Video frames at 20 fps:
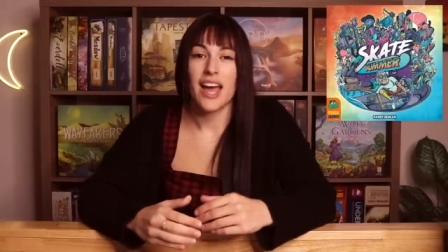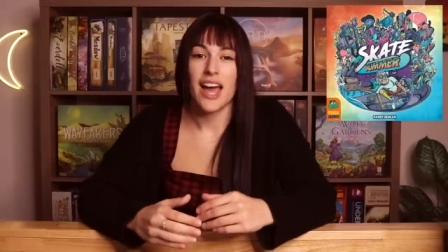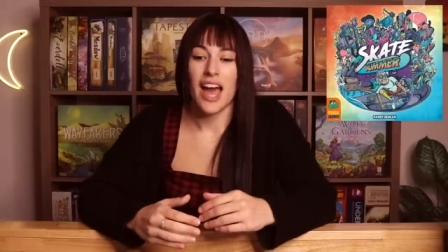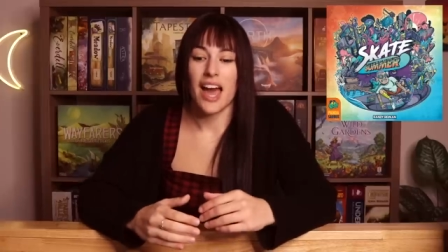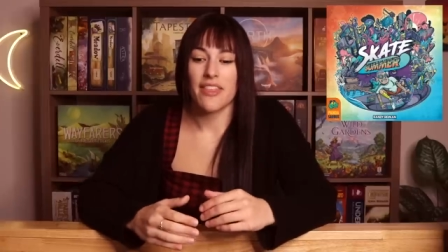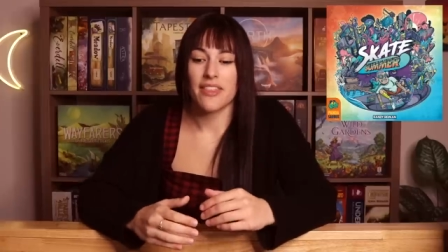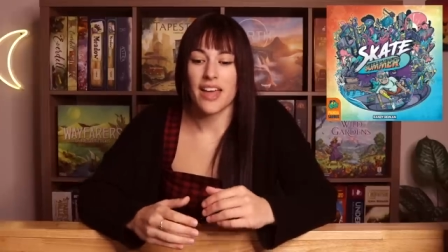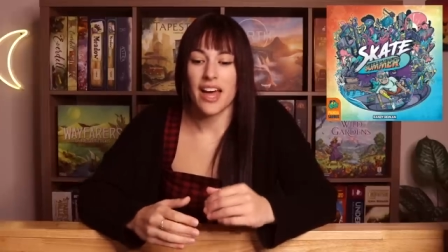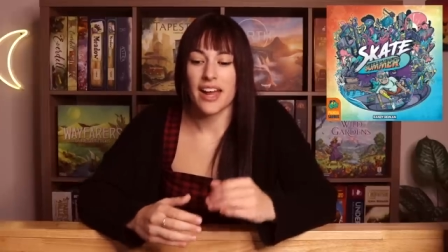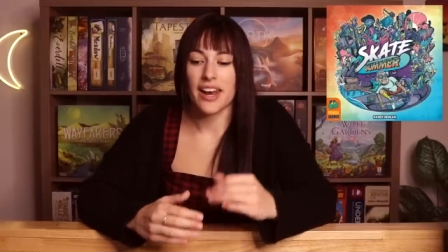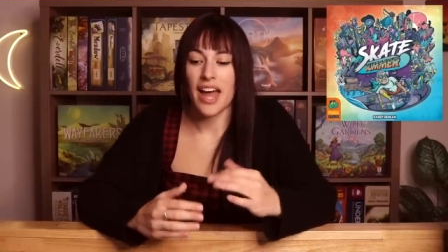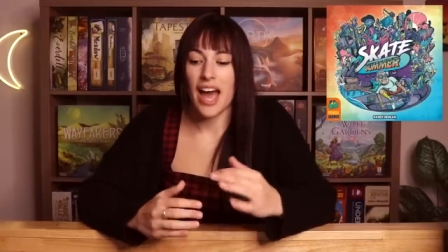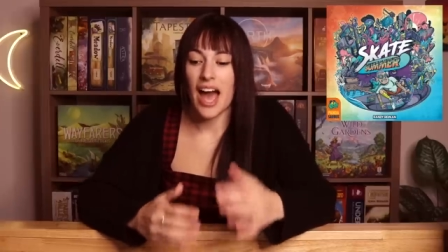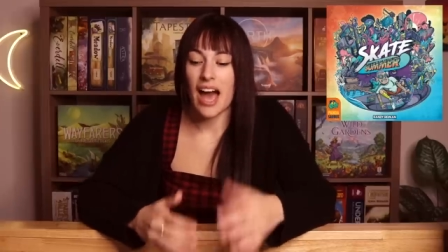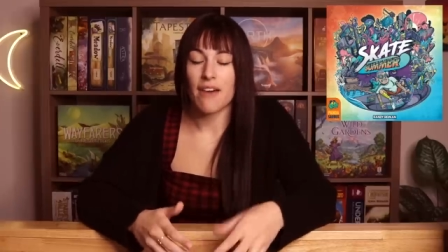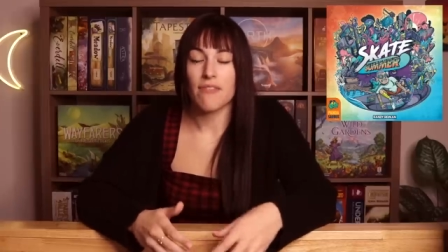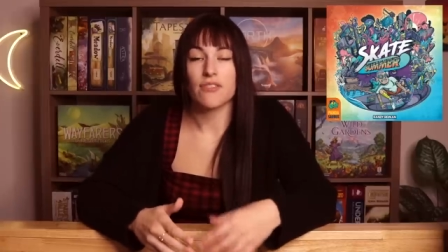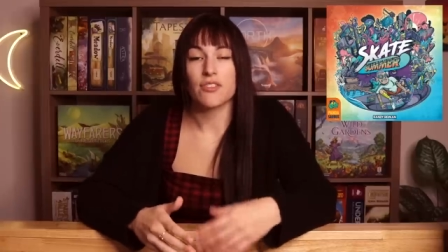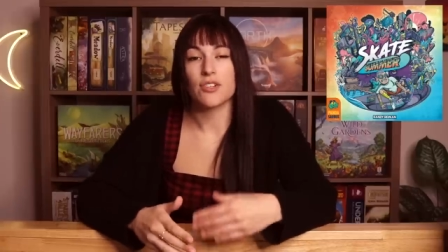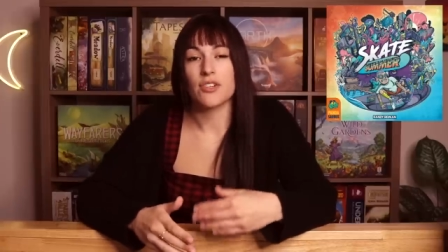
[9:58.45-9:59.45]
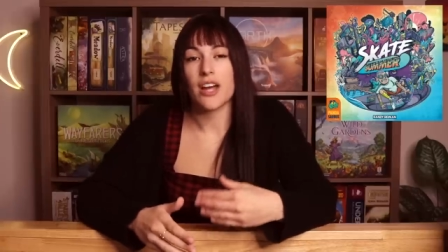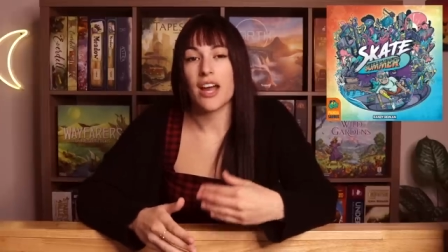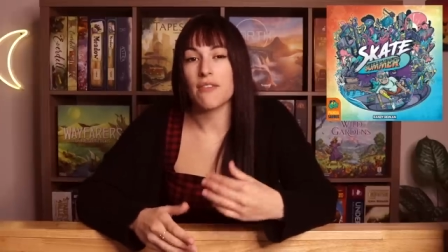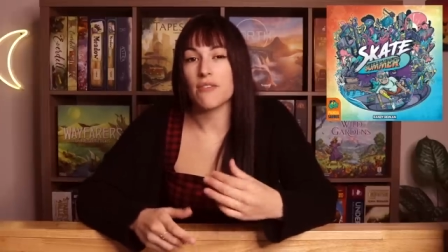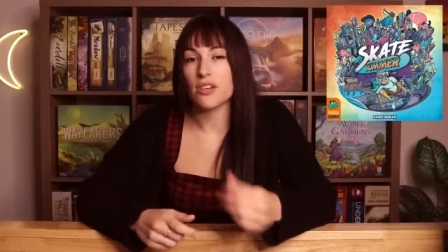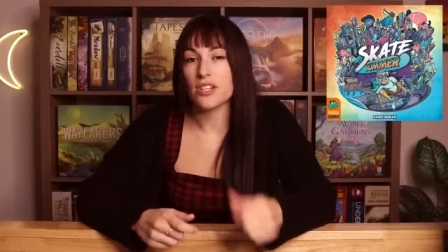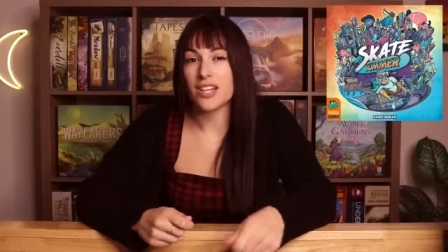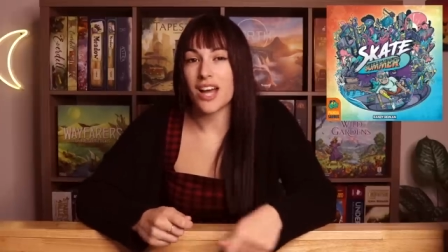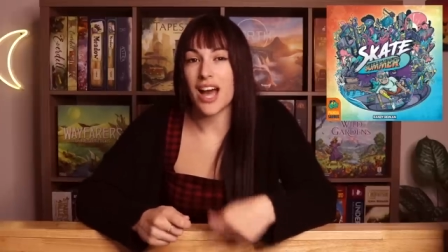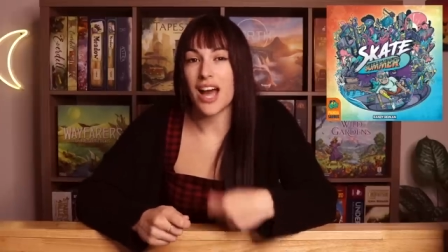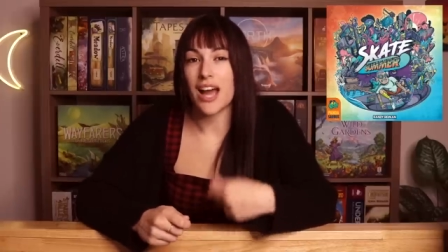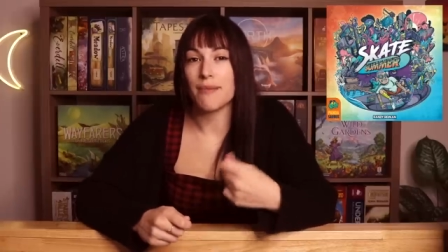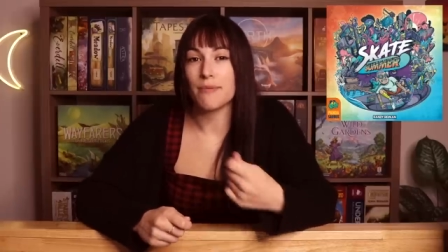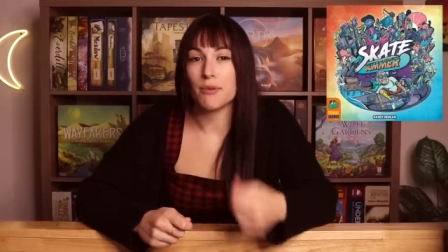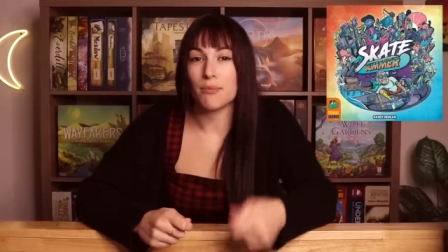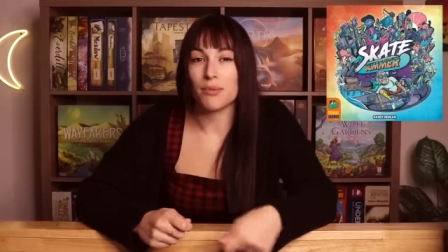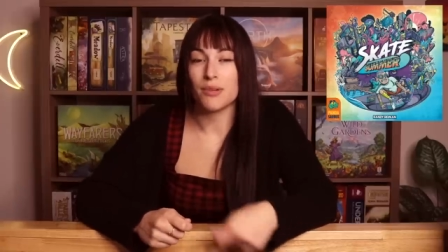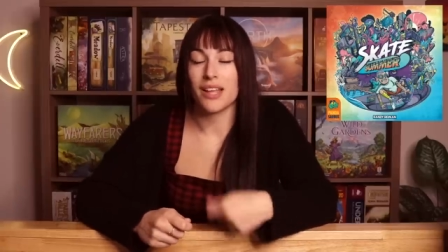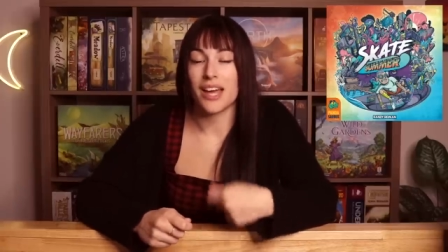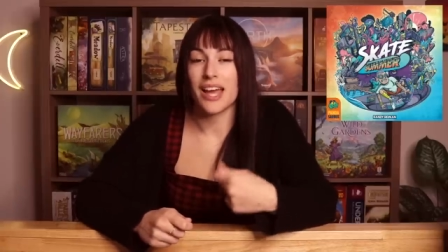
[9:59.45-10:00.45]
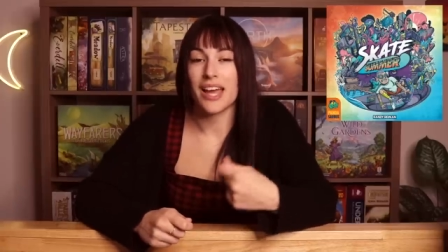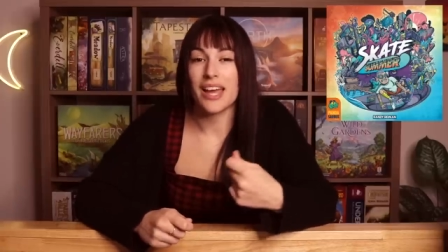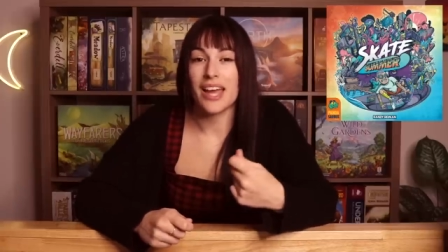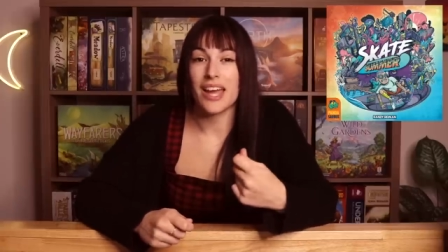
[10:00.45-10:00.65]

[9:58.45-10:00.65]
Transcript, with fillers: And then after every time you play